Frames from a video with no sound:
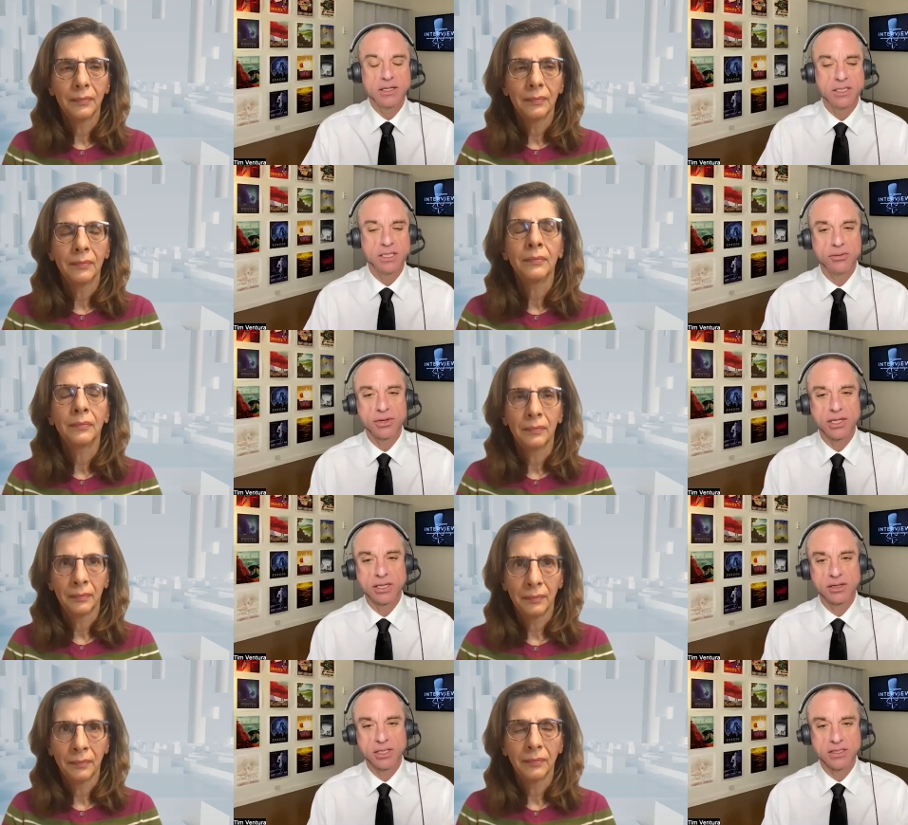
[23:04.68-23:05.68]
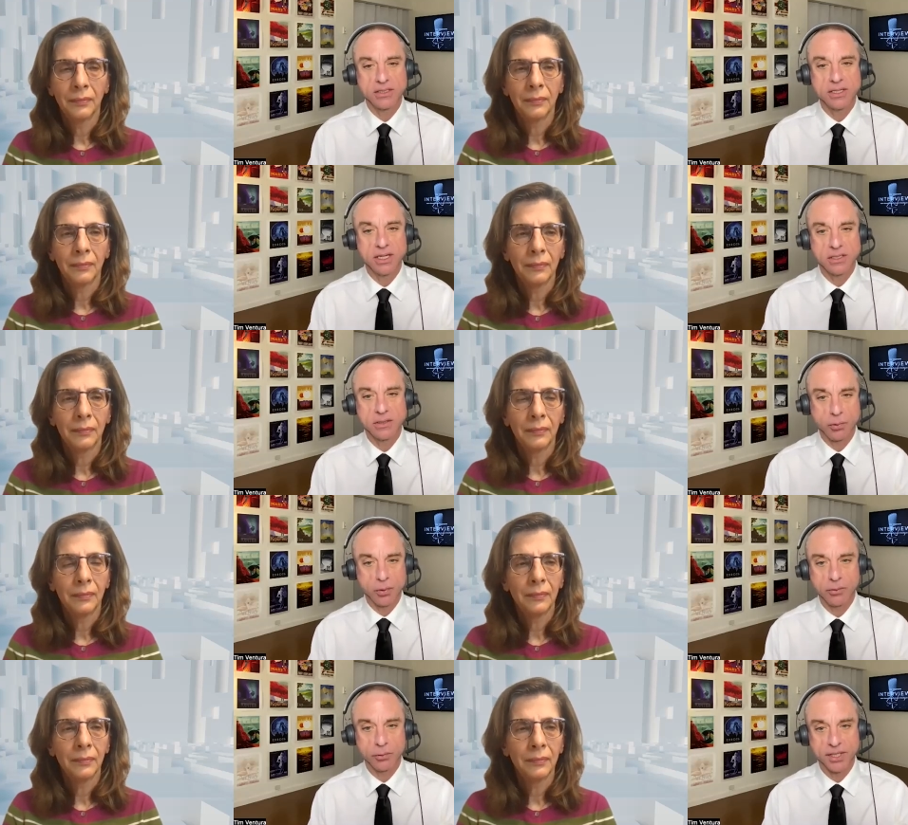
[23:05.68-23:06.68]
Speaker 1: do you think that this is what
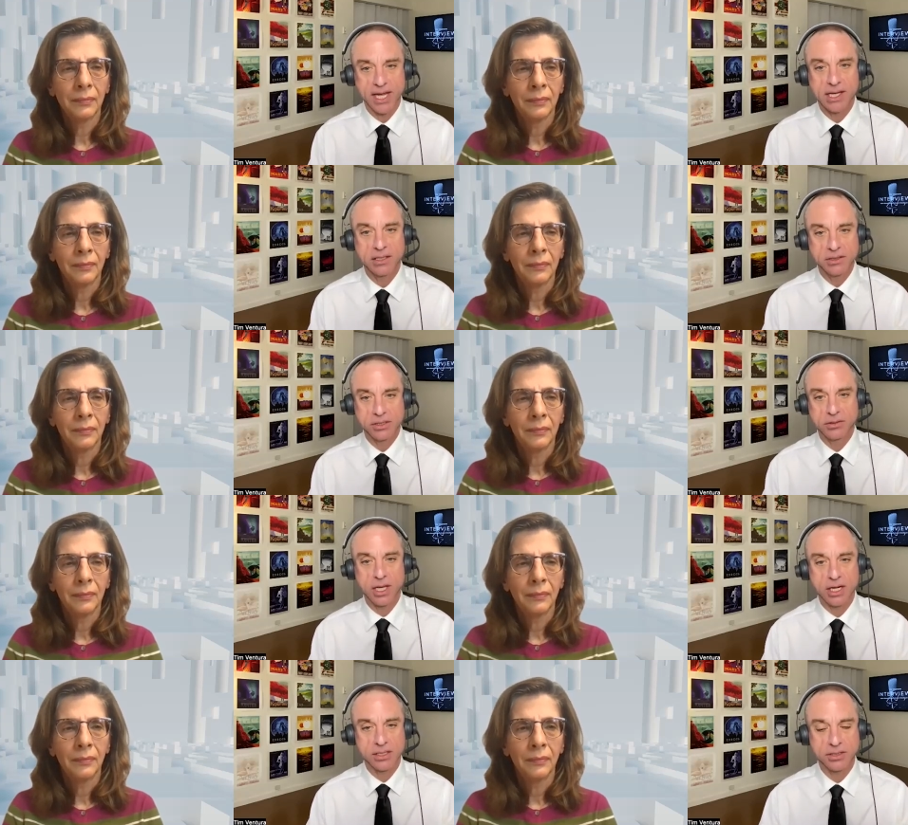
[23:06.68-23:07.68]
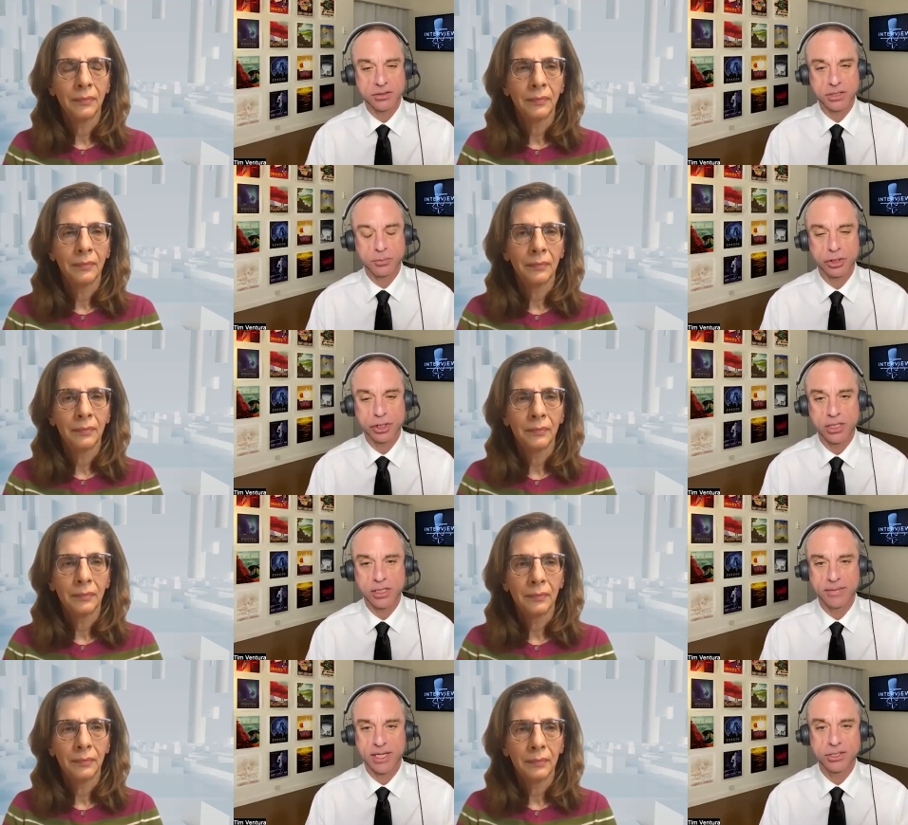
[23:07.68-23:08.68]
it will take to kind of start to push it into the
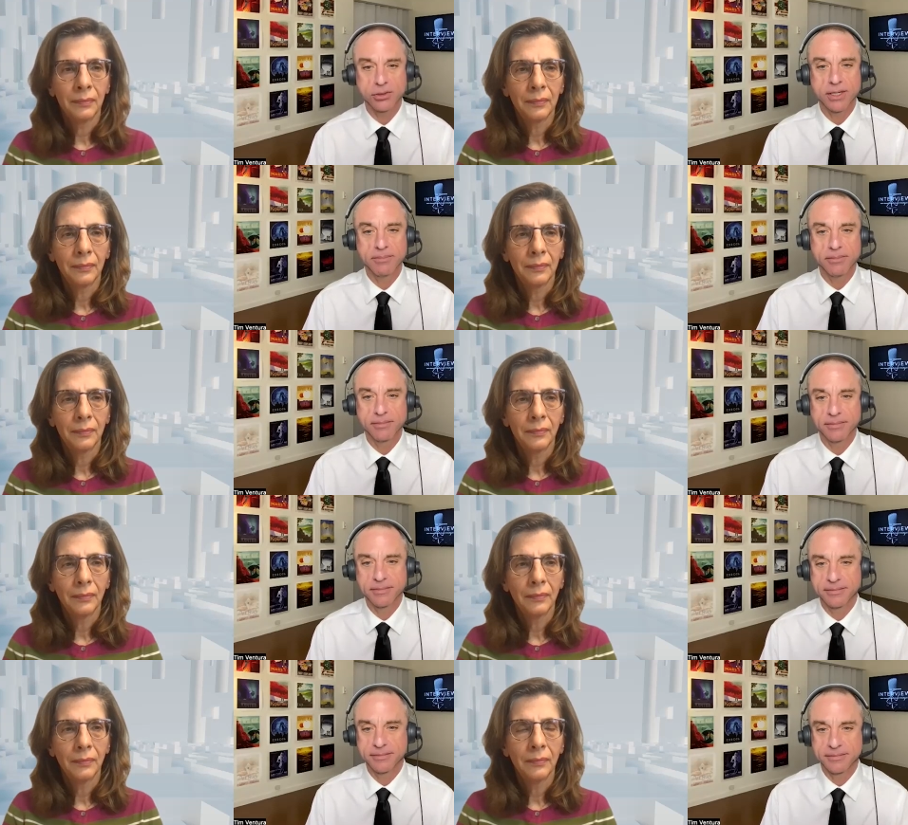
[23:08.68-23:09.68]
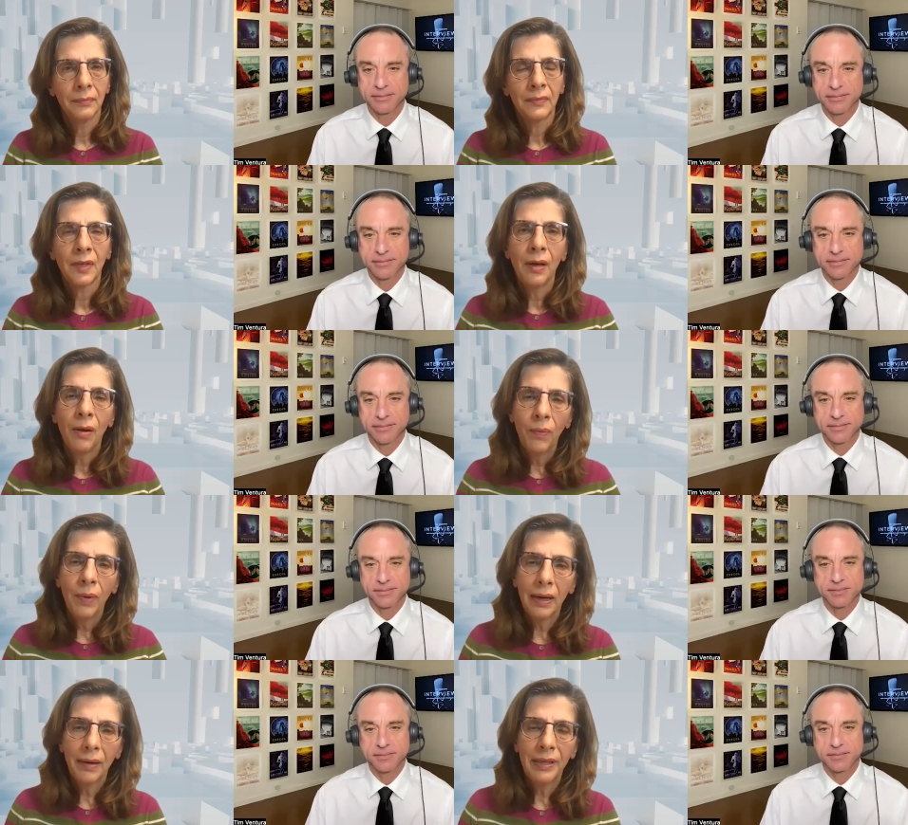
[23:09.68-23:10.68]
mainstream?
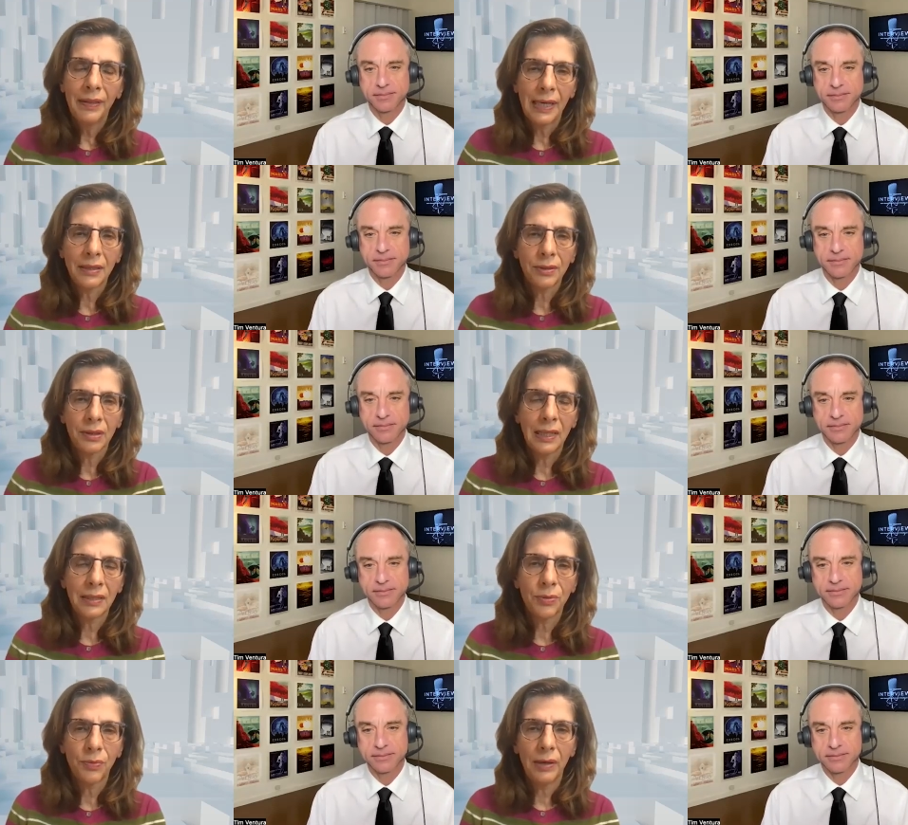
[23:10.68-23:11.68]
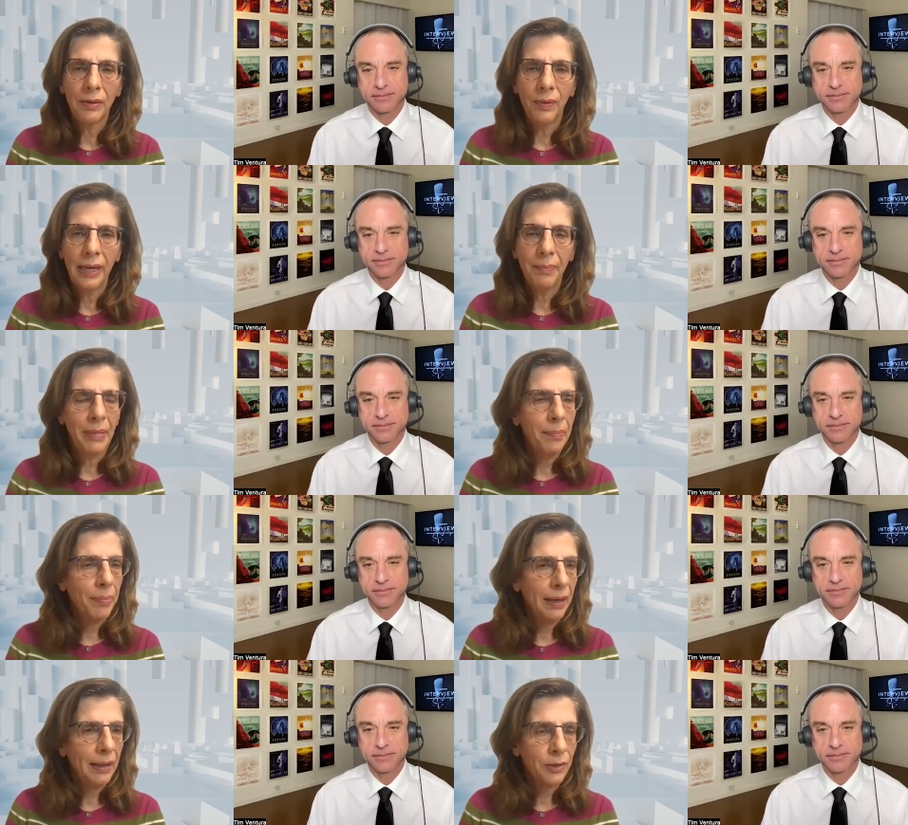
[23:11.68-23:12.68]
Speaker 2: Well, I mean, that's one way.
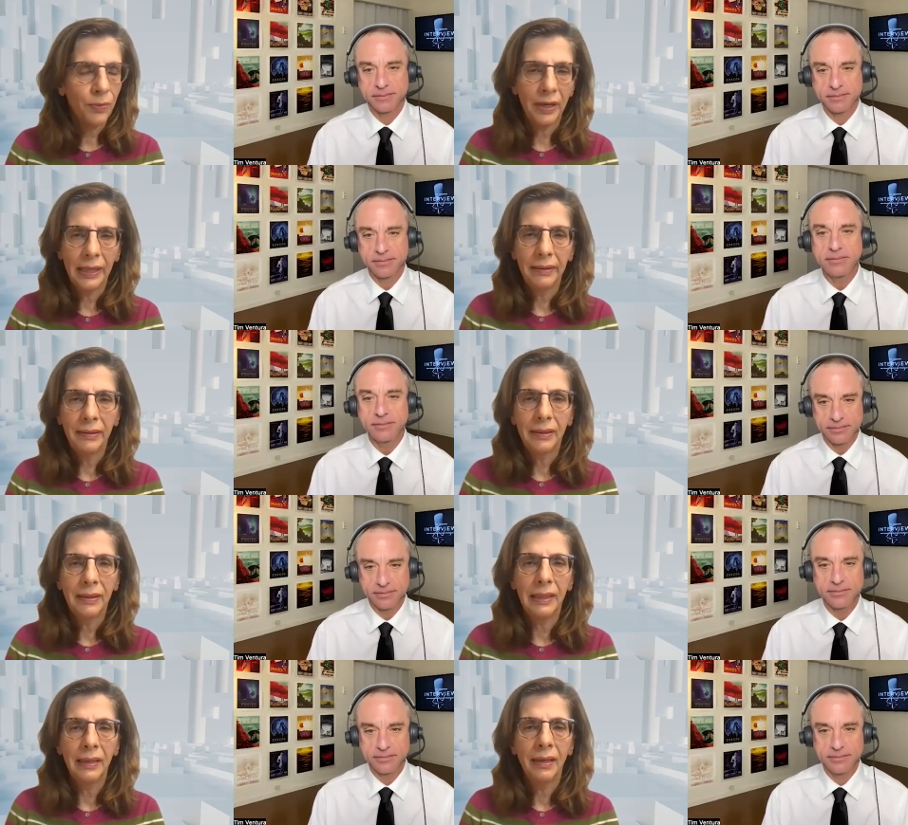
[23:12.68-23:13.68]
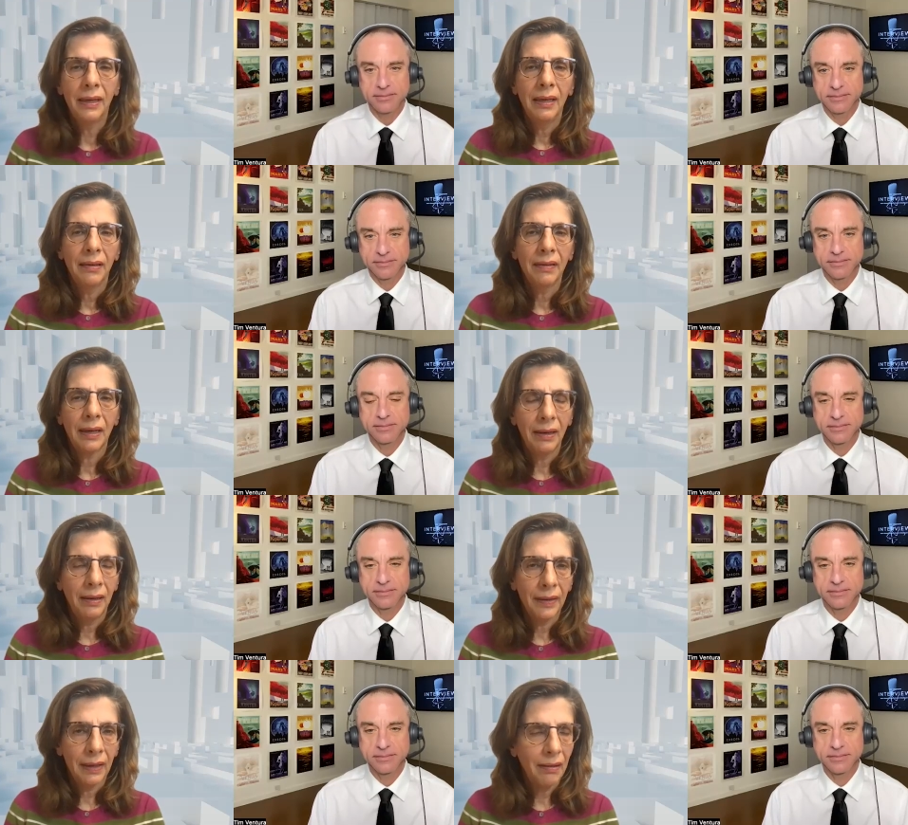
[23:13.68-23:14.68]
PayPal is one entity.
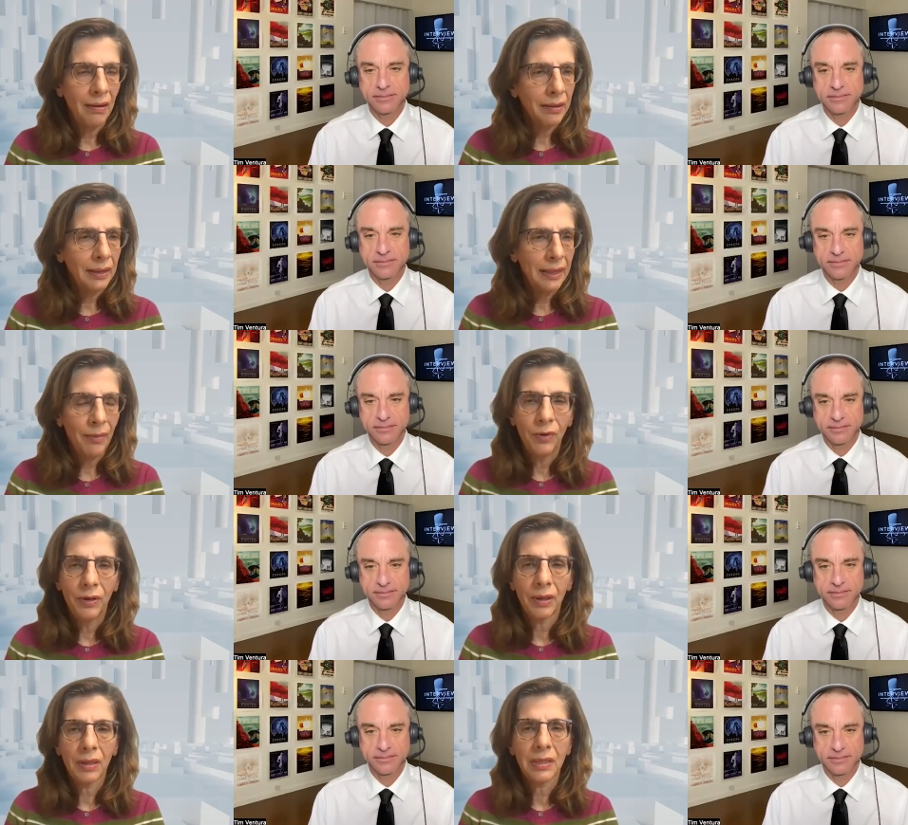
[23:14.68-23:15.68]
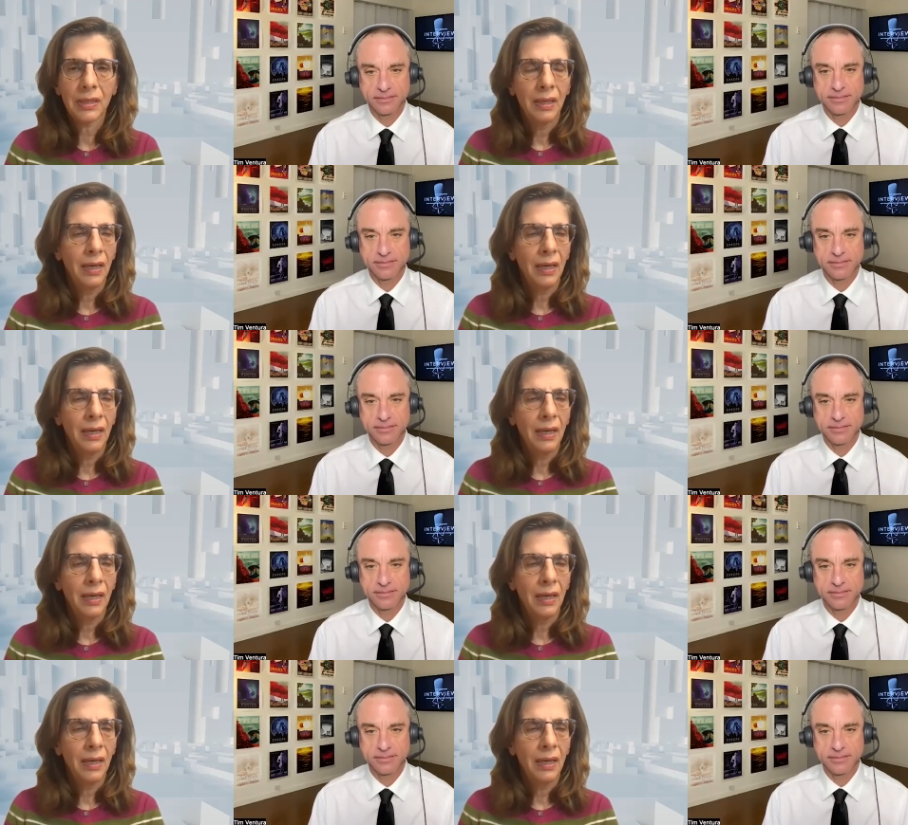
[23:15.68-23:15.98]
The card networks